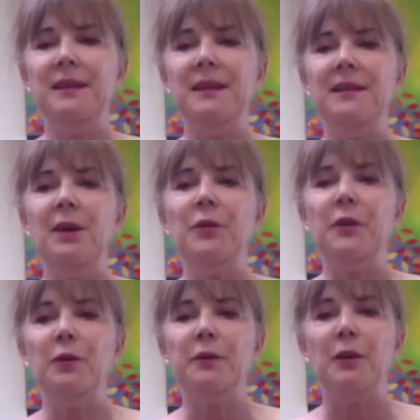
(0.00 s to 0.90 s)
goes
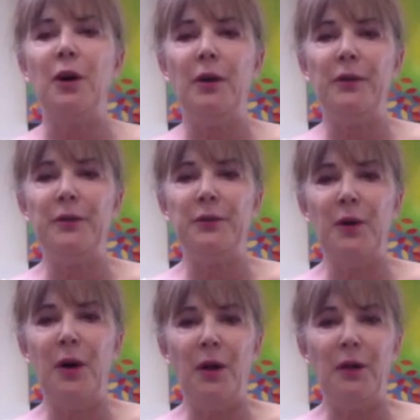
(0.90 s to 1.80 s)
over
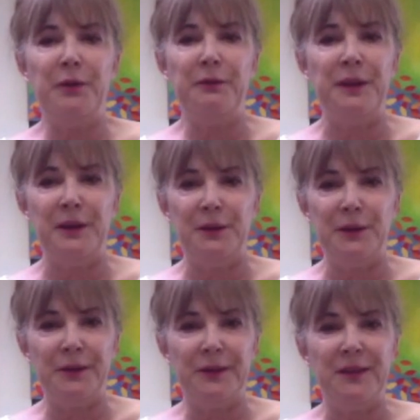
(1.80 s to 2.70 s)
all the
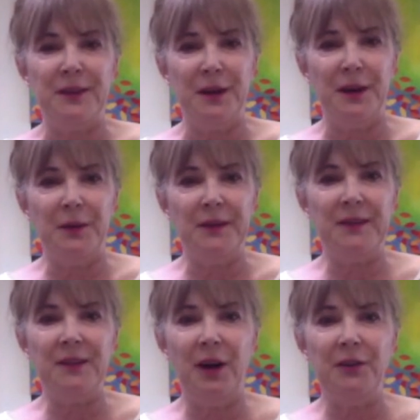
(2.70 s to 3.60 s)
fields, it's
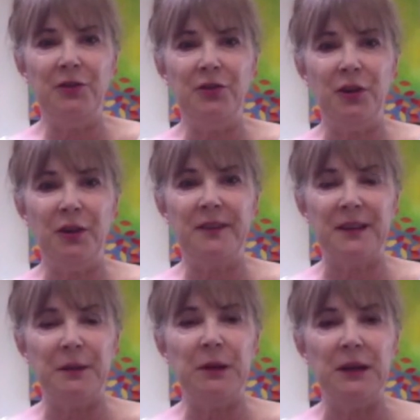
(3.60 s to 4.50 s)
not just
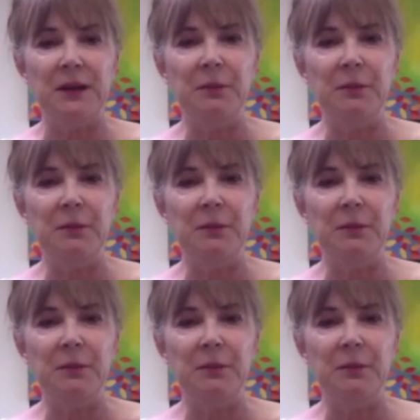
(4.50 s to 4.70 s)
limited.